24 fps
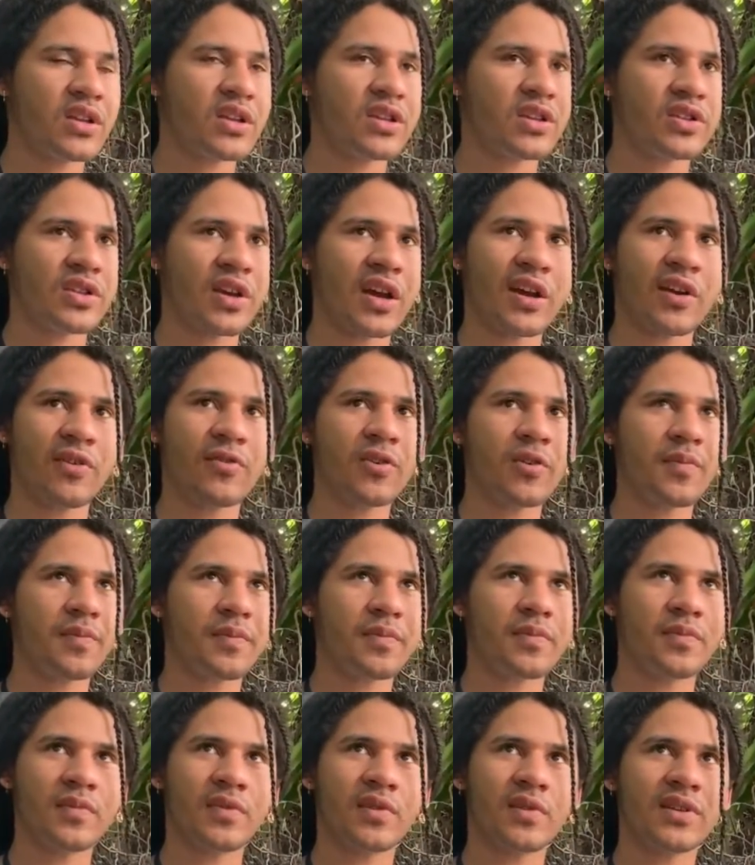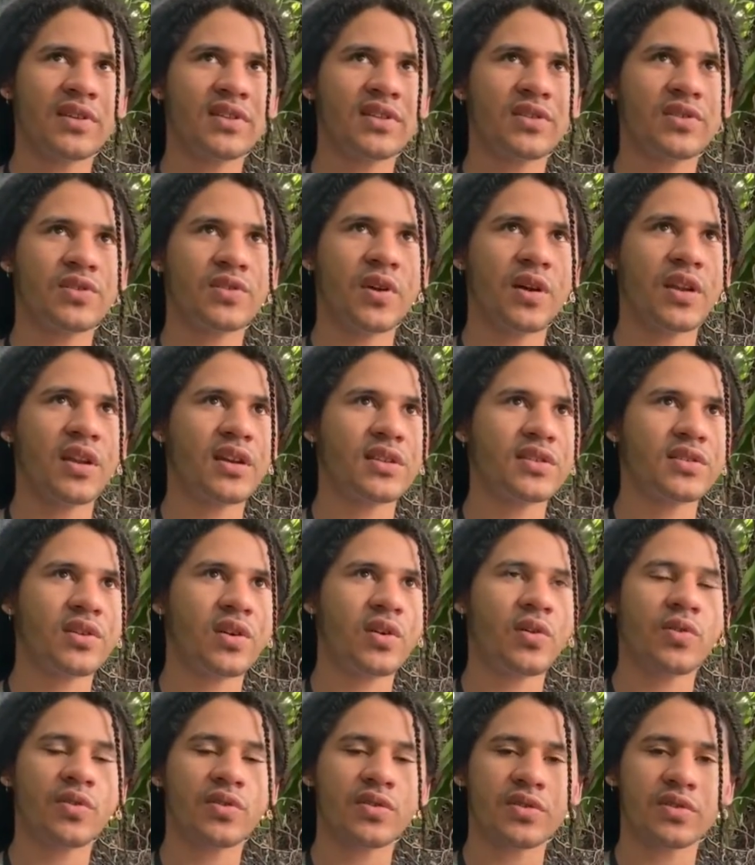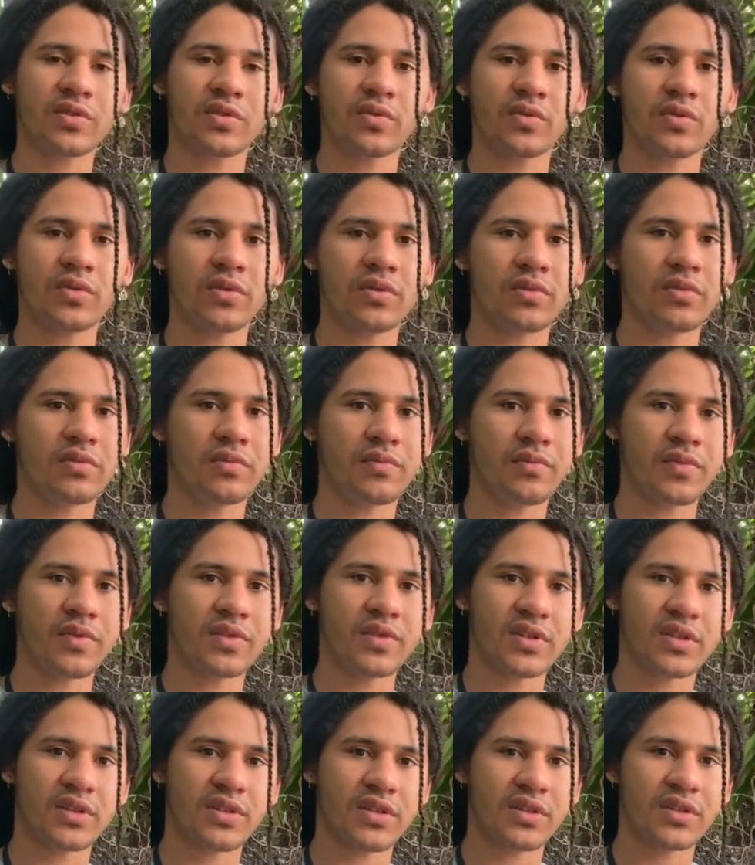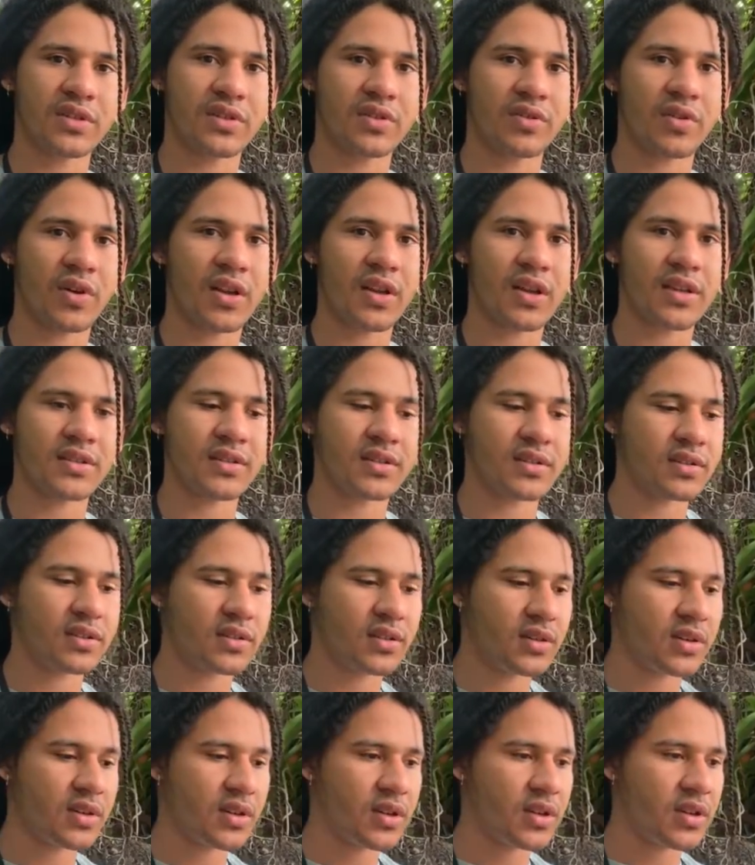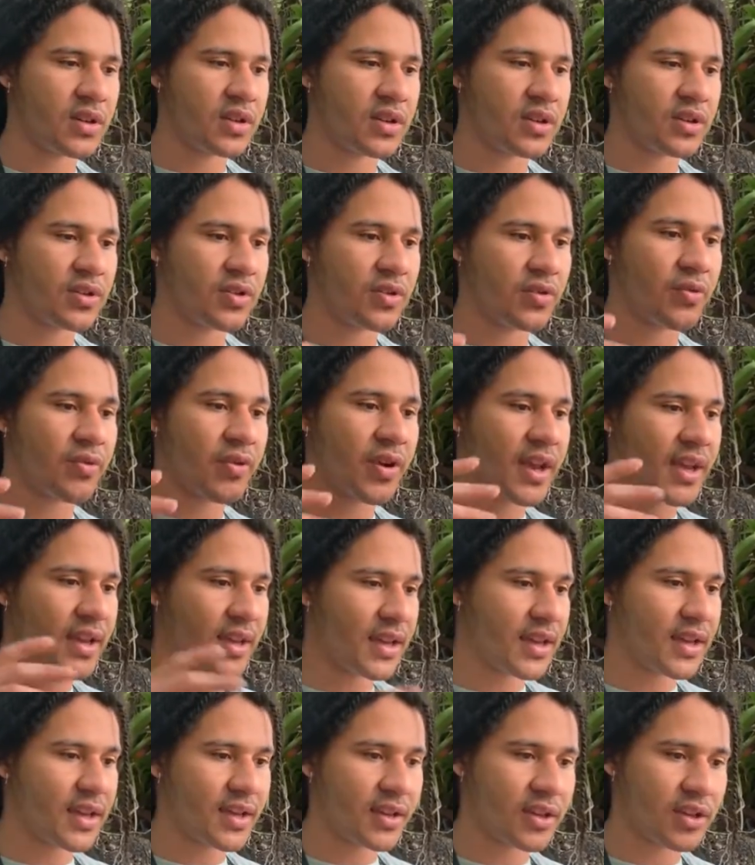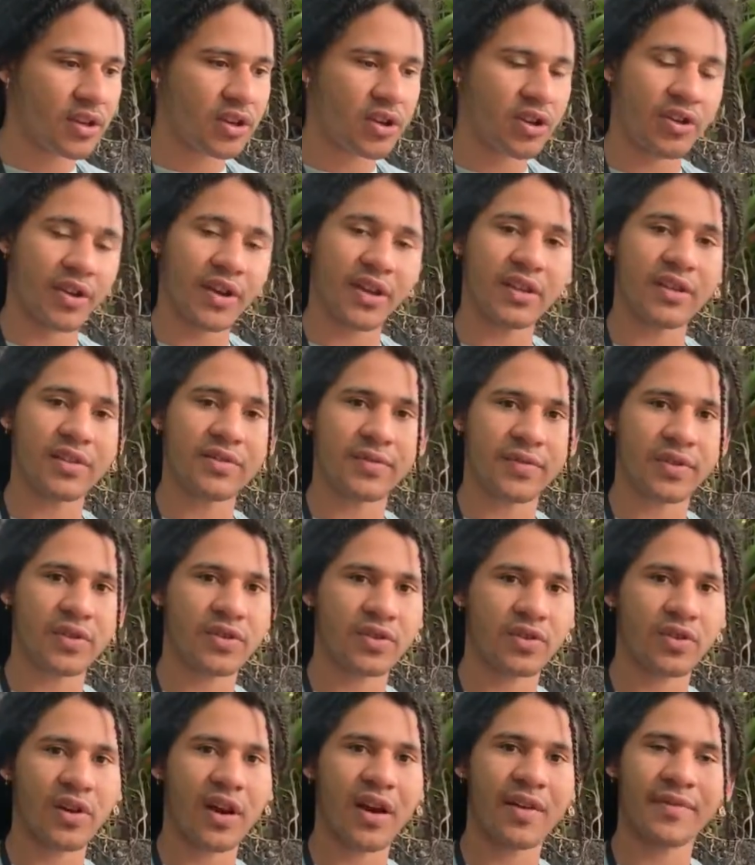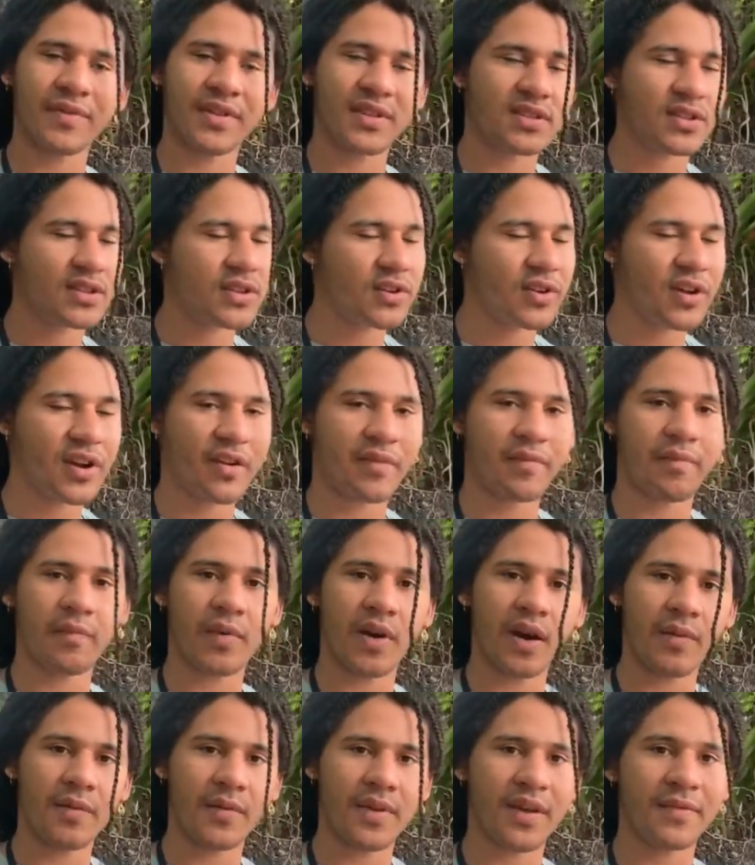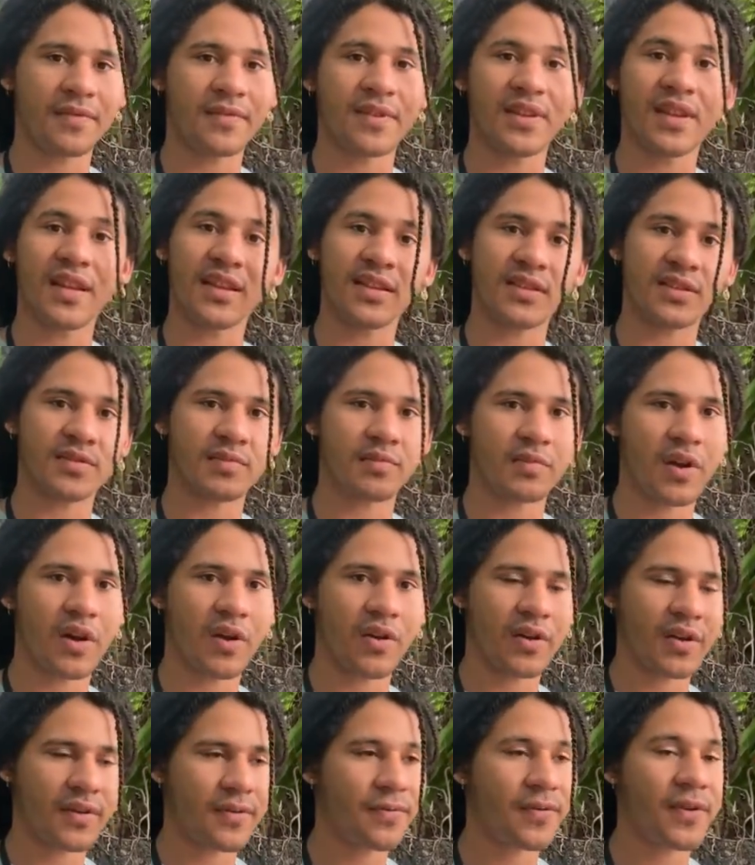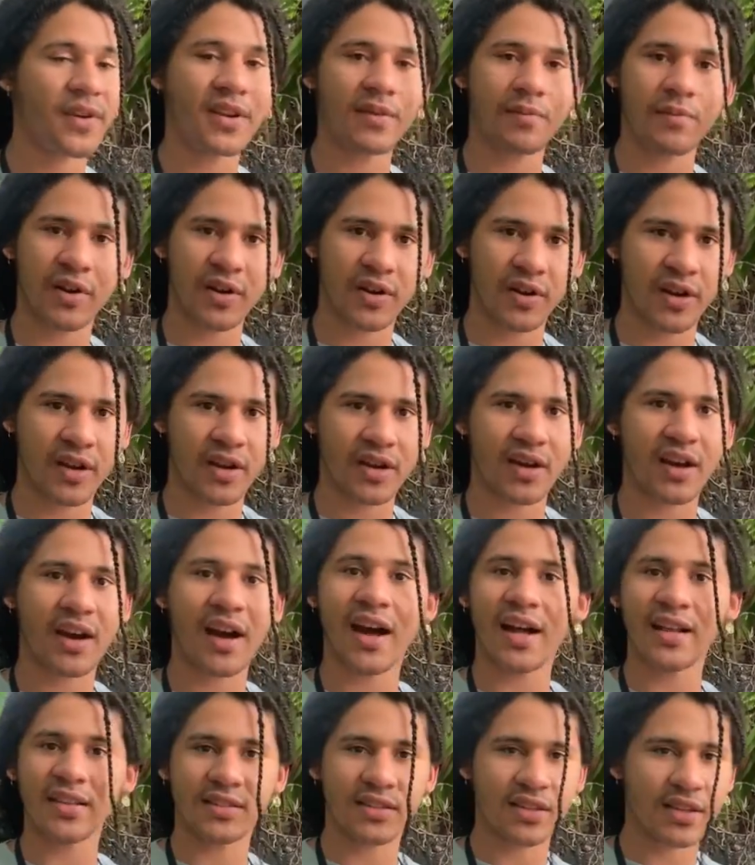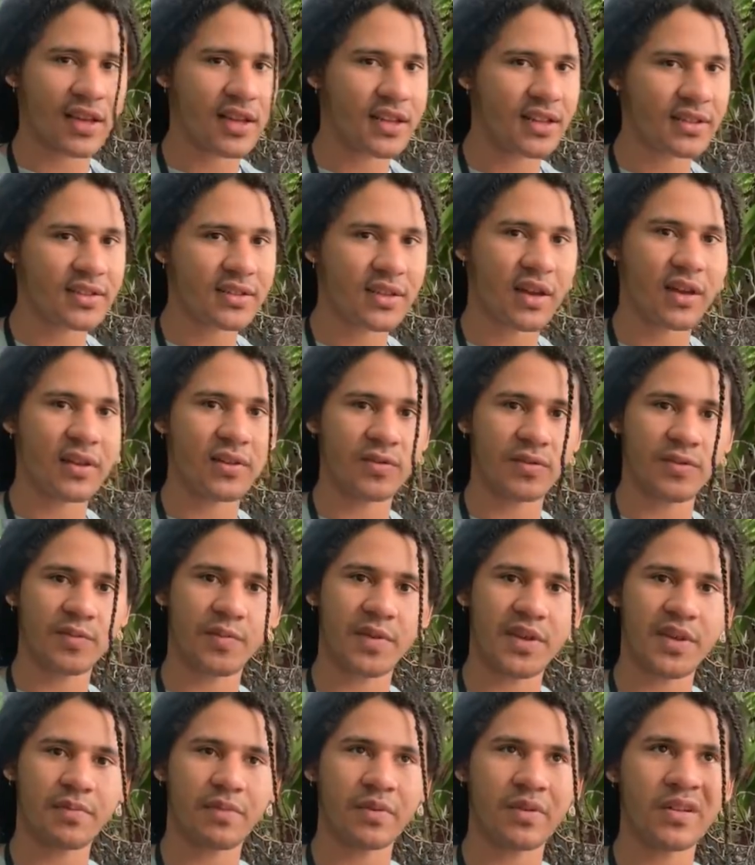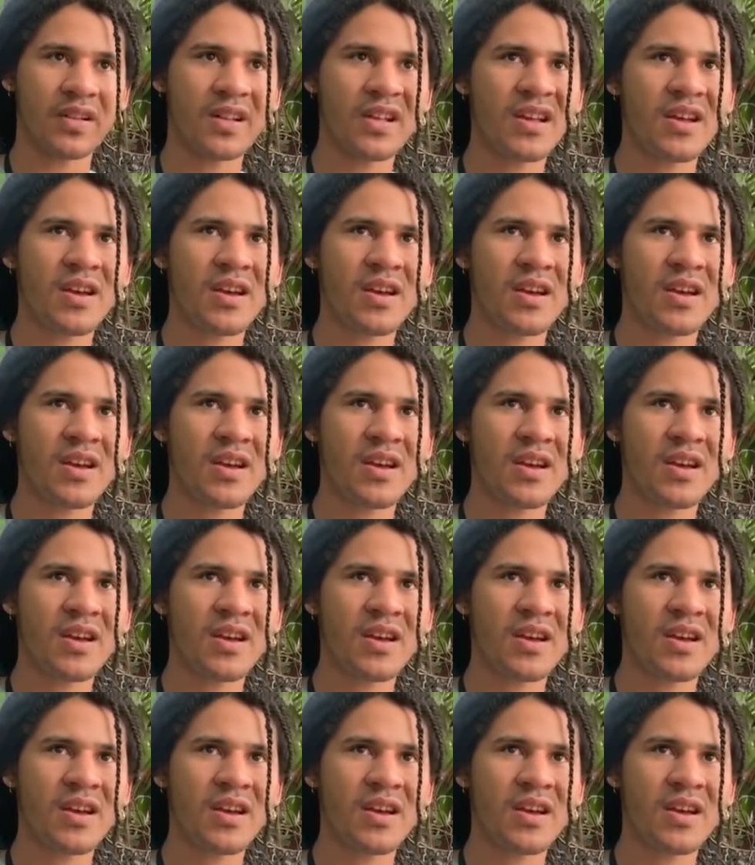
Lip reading: So I grew up, you know, listening to a lot of old school musicians, you know, a lot of the reggae greats for sure. Obviously, you're gonna have Bobby, have Dennis Brown, Freddie McGregor, Alton Ellis, all those people.